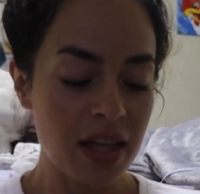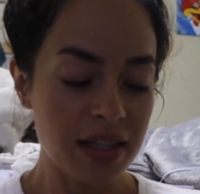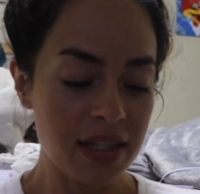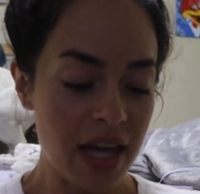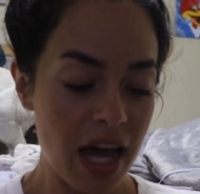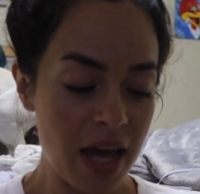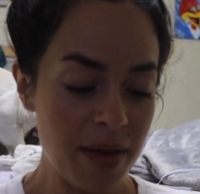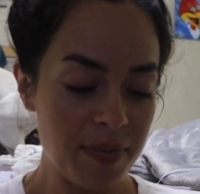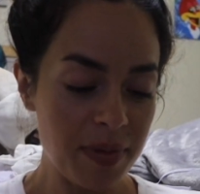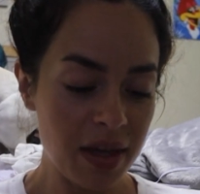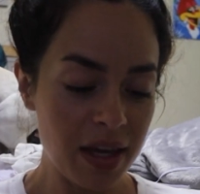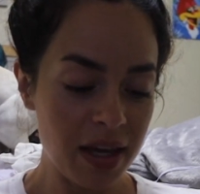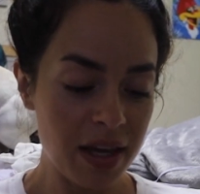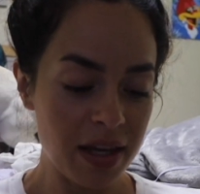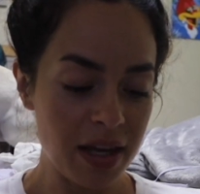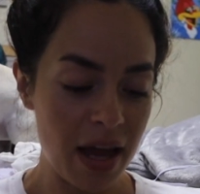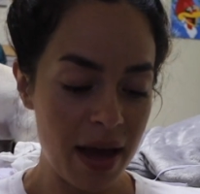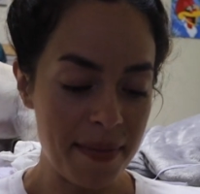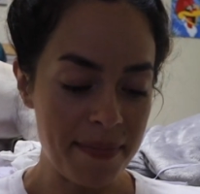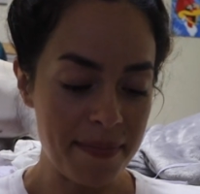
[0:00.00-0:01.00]
Type
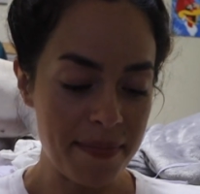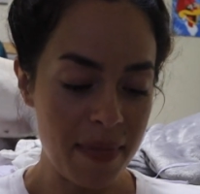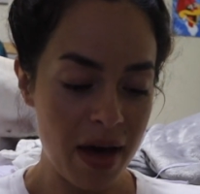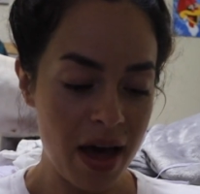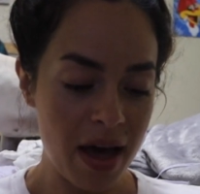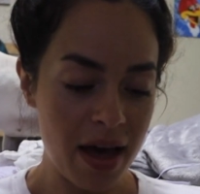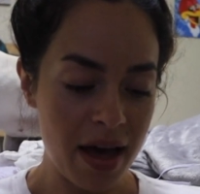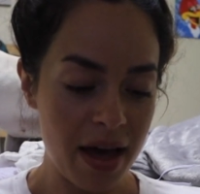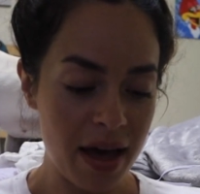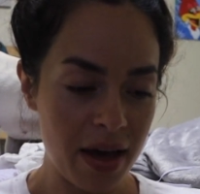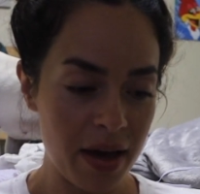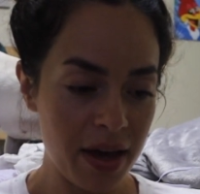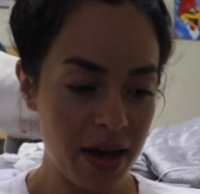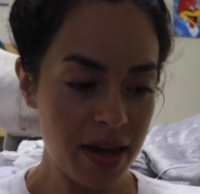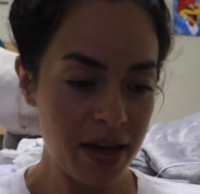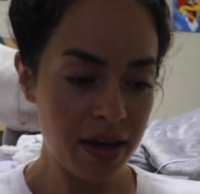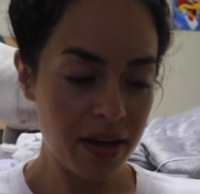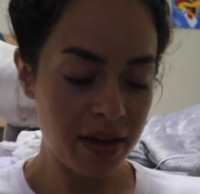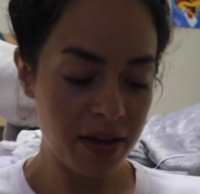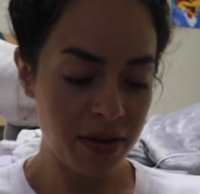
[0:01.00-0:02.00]
in
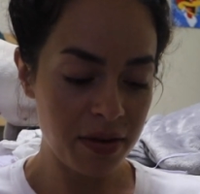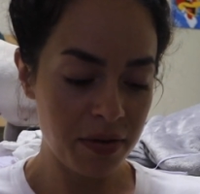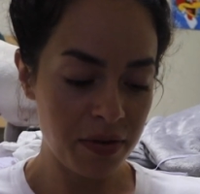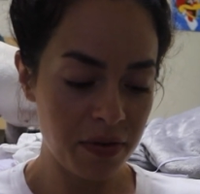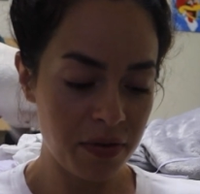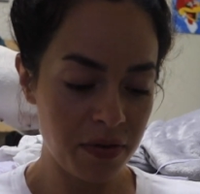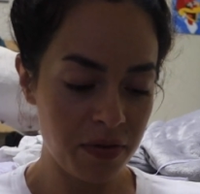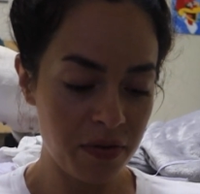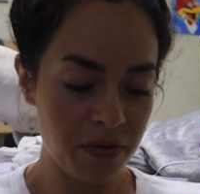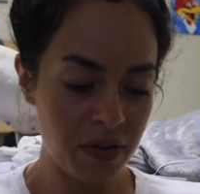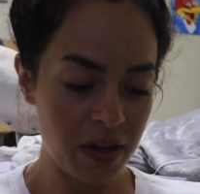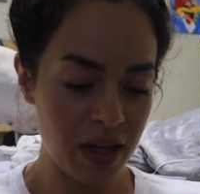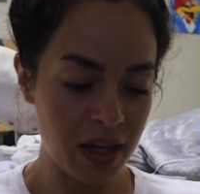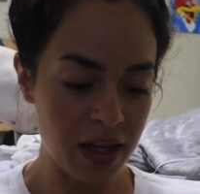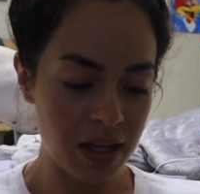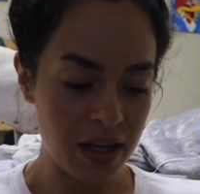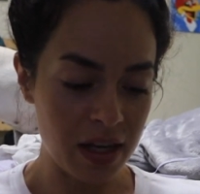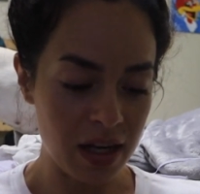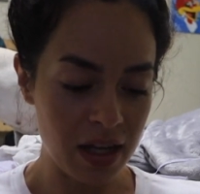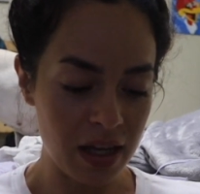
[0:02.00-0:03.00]

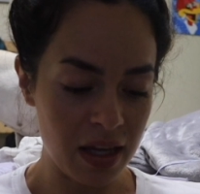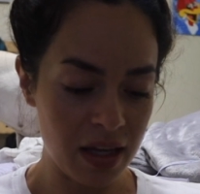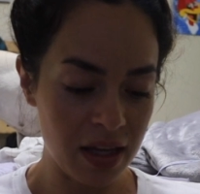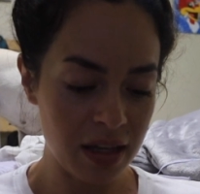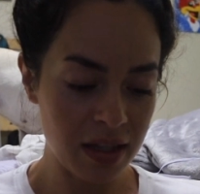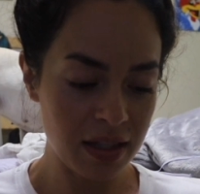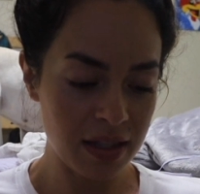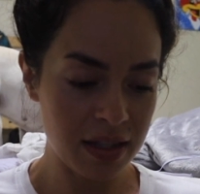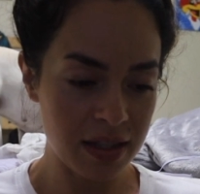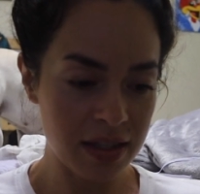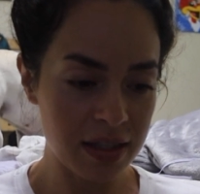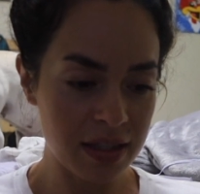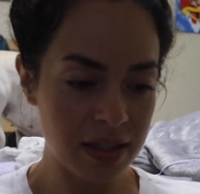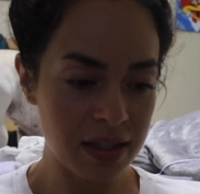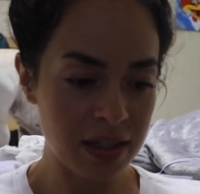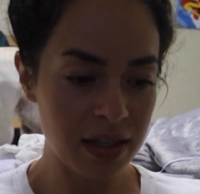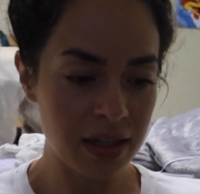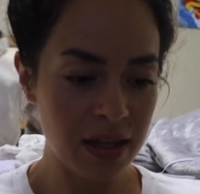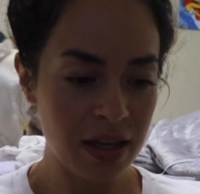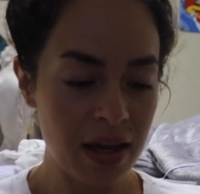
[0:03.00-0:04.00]

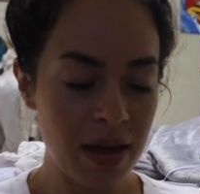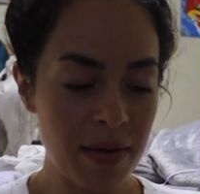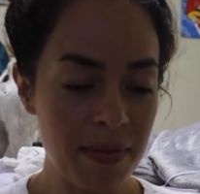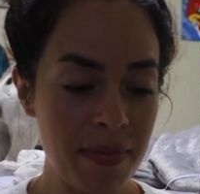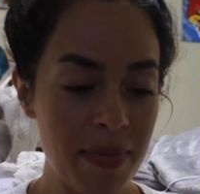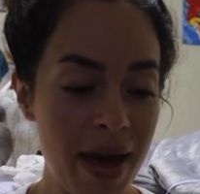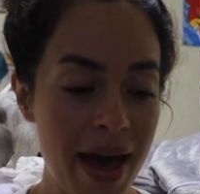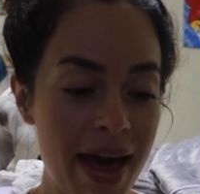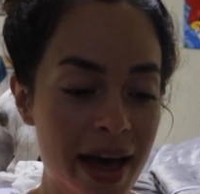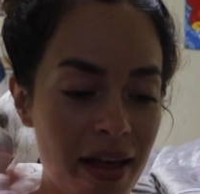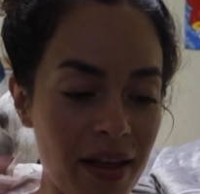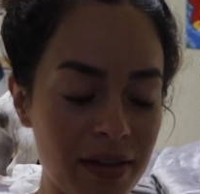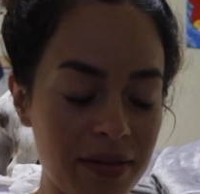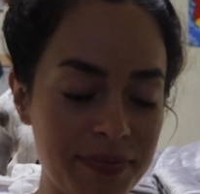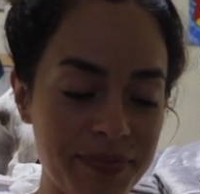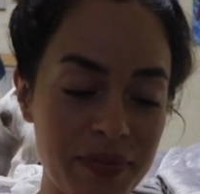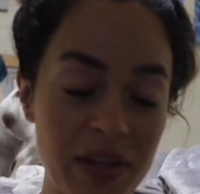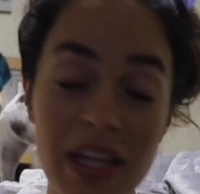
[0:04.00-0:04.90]
MyFitnessPal.